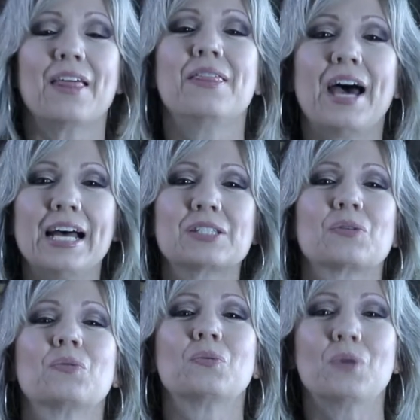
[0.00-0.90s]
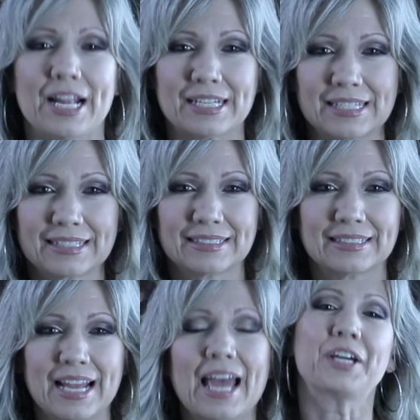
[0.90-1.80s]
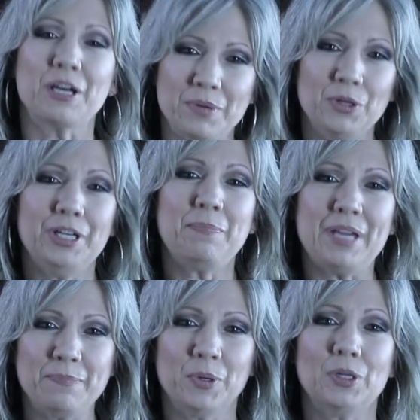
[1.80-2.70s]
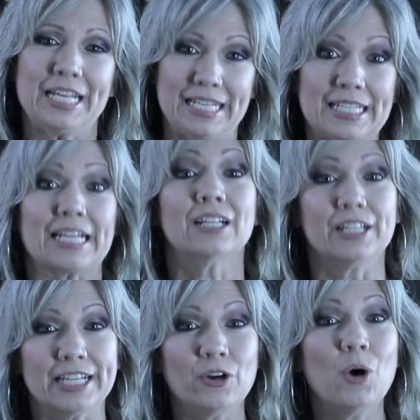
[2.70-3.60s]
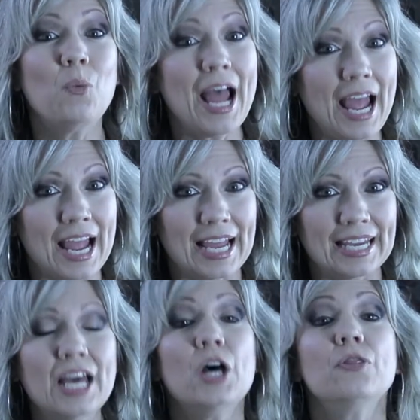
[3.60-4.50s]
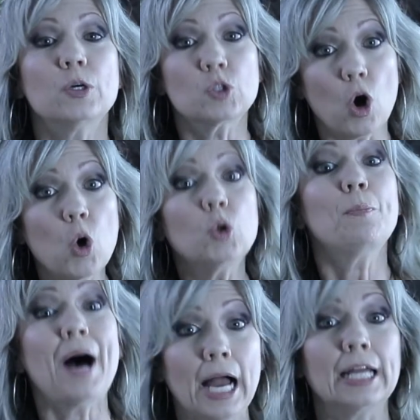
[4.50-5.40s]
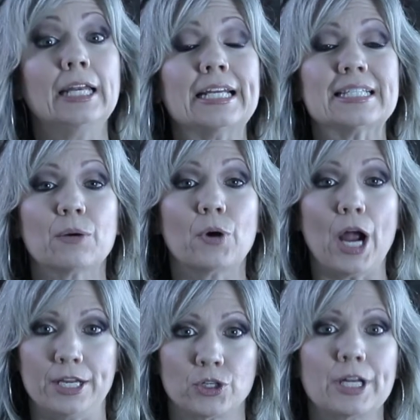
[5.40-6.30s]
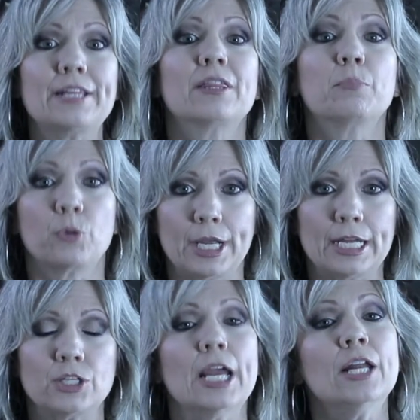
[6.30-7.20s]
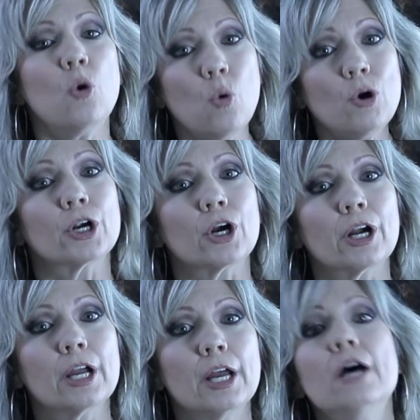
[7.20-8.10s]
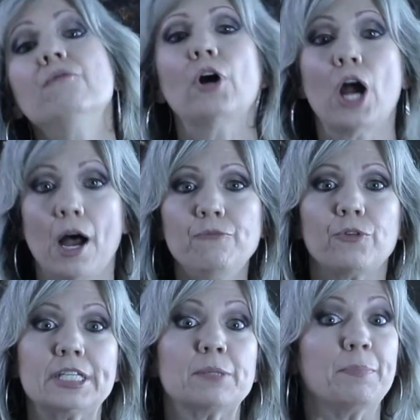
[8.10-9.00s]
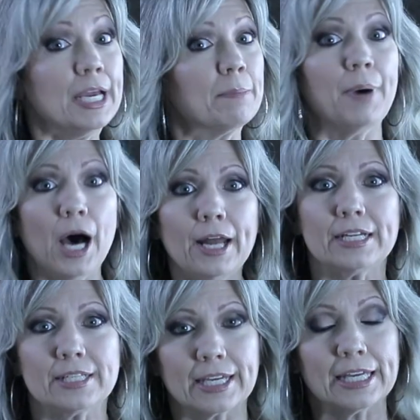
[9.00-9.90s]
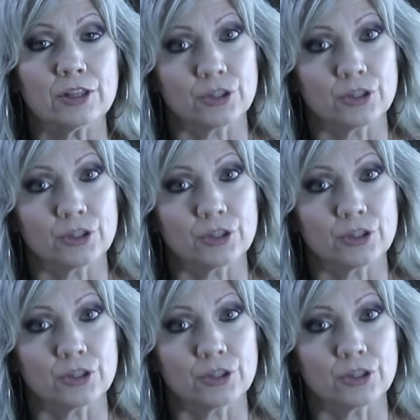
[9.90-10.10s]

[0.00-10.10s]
That's right. The community people needed to clear away those old pilings that were underneath the bridge in order for Humphrey's big body to get